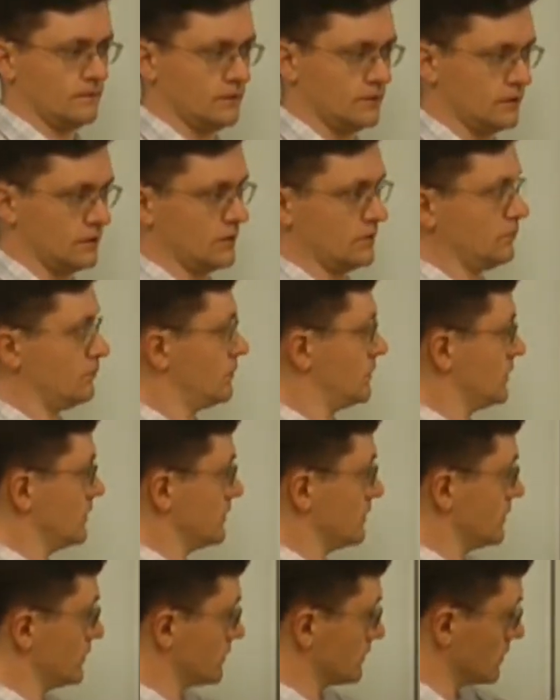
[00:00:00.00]
done
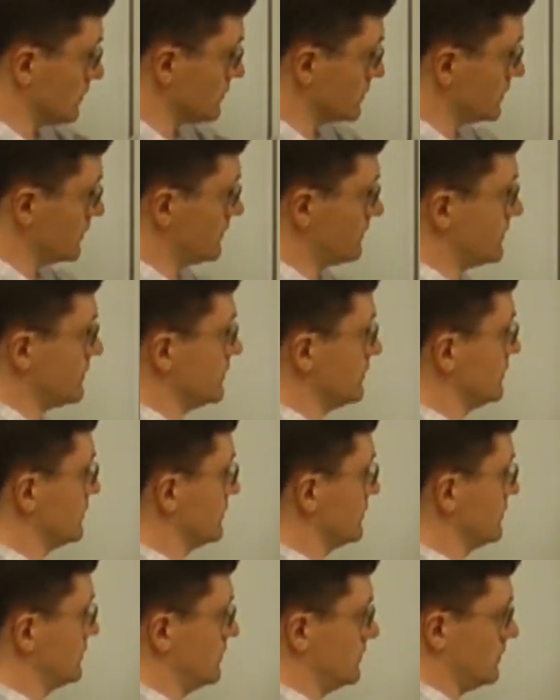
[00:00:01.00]
by that constant
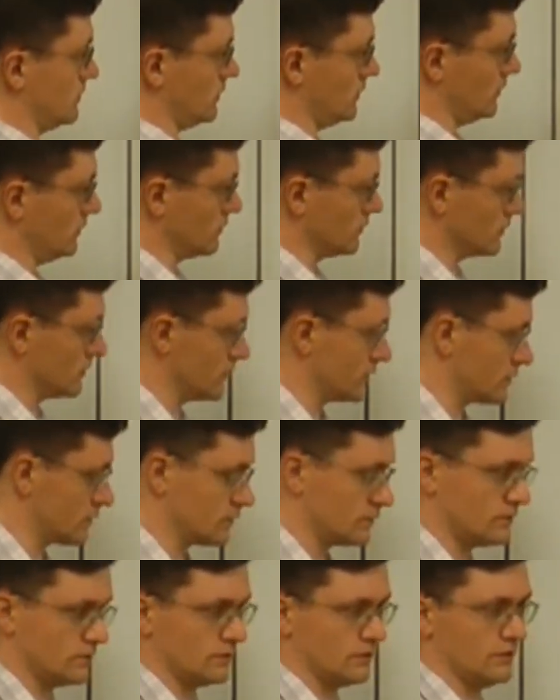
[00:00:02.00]
field along
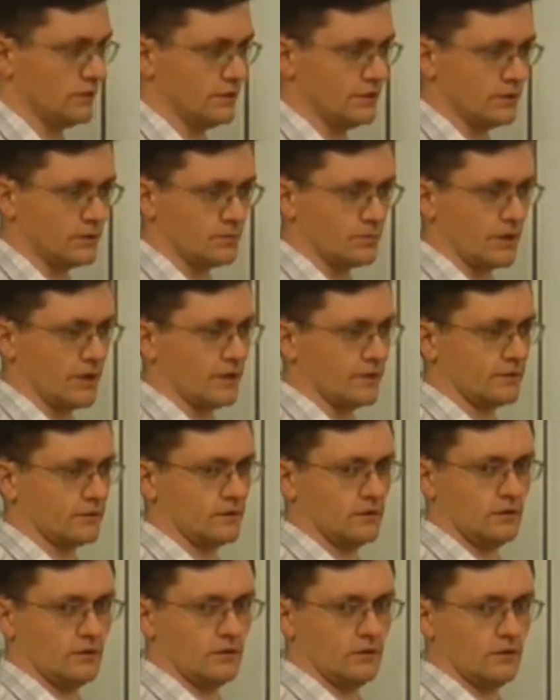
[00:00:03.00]
this linear path
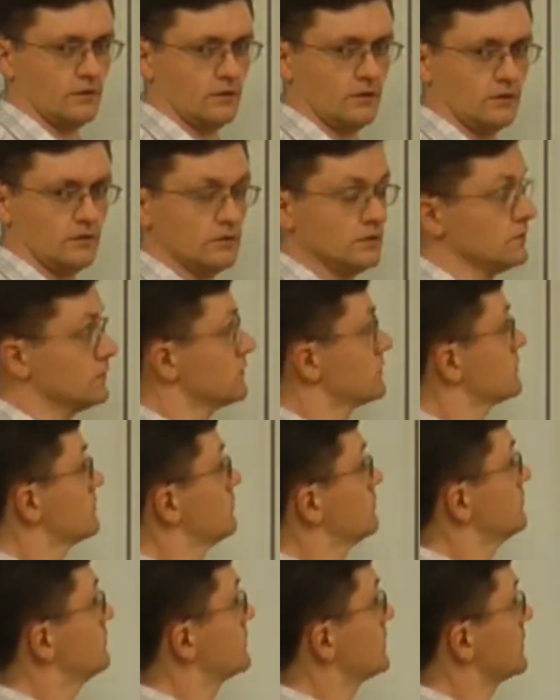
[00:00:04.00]
is
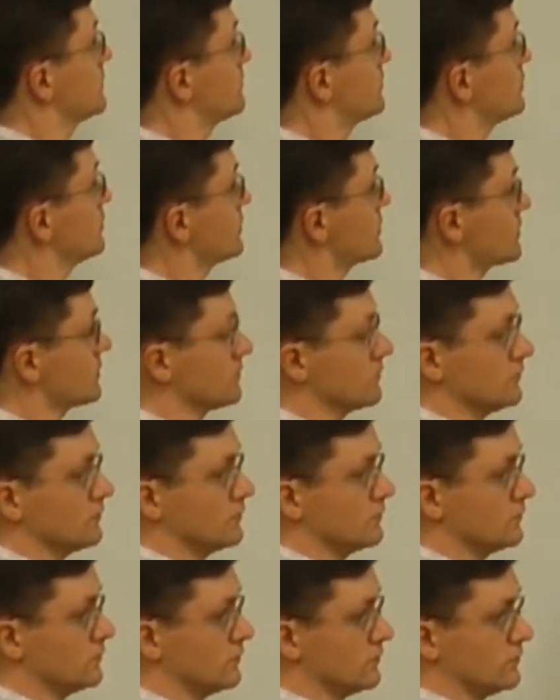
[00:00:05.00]

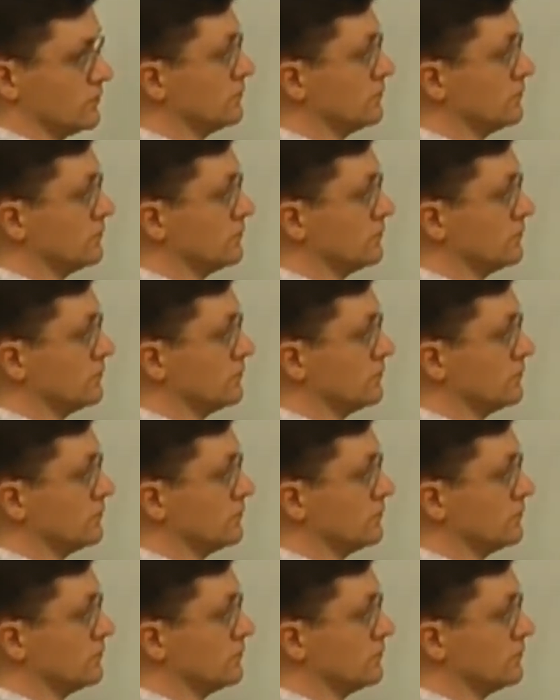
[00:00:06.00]
proportional